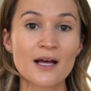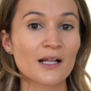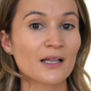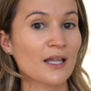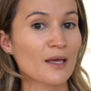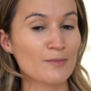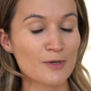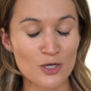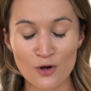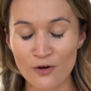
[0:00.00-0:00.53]

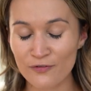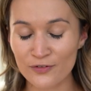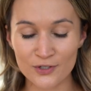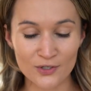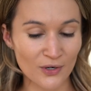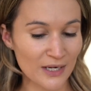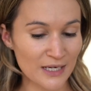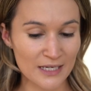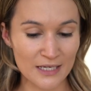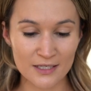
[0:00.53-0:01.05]
Let me know if
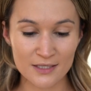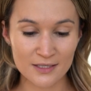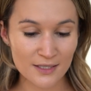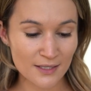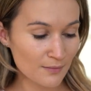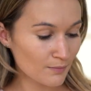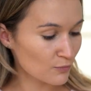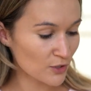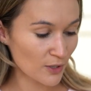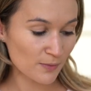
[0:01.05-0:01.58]
there are any
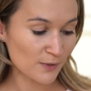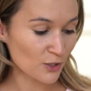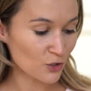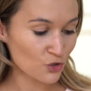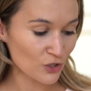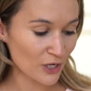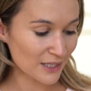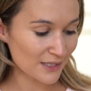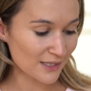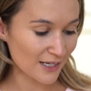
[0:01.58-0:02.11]
tips and
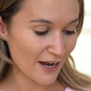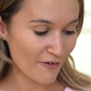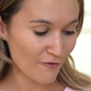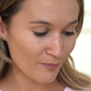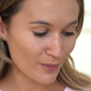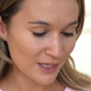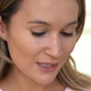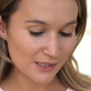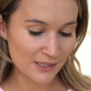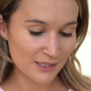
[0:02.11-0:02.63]
tricks that I've
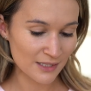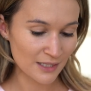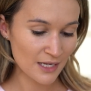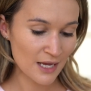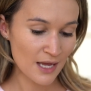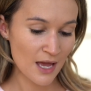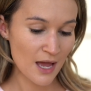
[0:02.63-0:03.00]
missed.